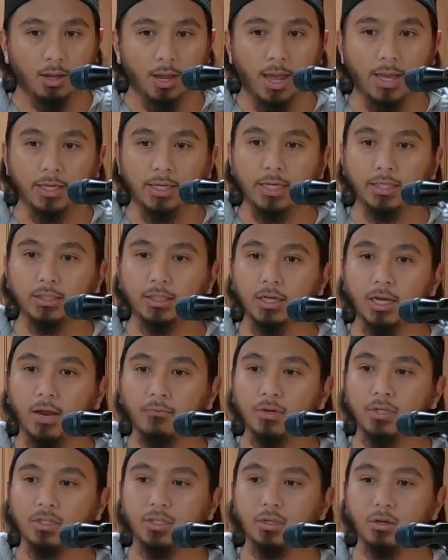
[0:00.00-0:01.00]
And each and
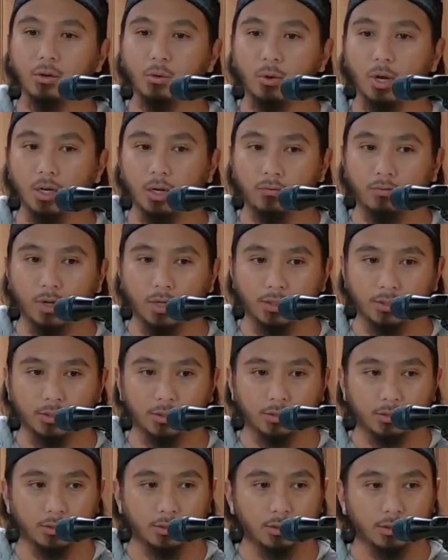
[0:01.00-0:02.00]
every single one of us
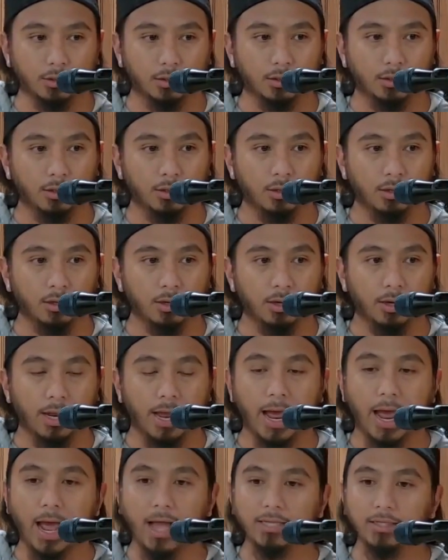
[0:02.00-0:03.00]

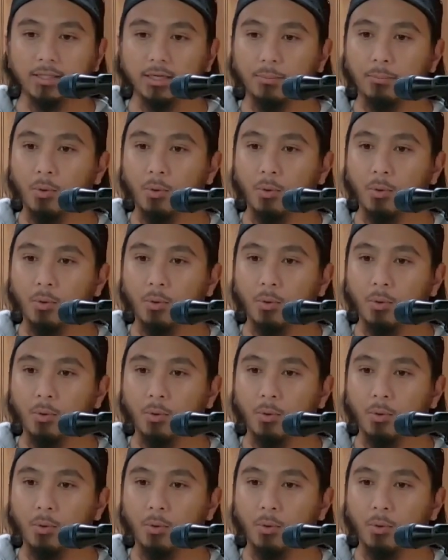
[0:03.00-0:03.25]
has an,